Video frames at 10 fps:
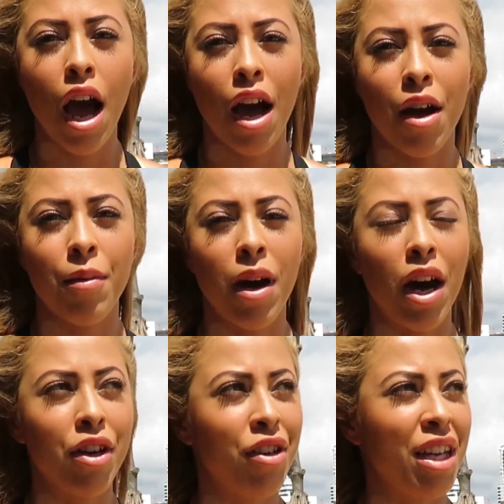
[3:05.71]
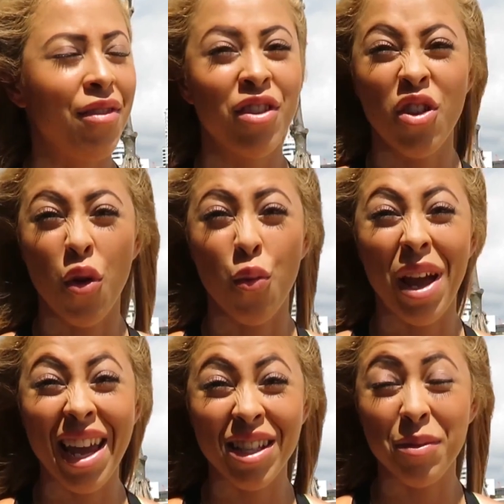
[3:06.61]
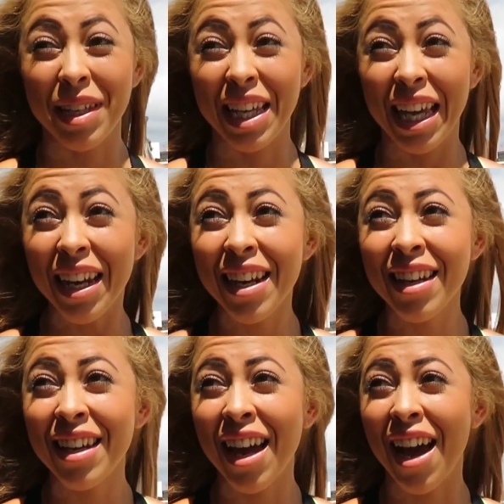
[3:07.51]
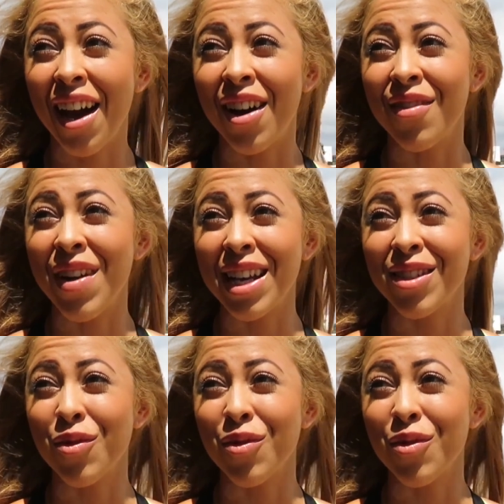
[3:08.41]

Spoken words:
I don't even know where to begin as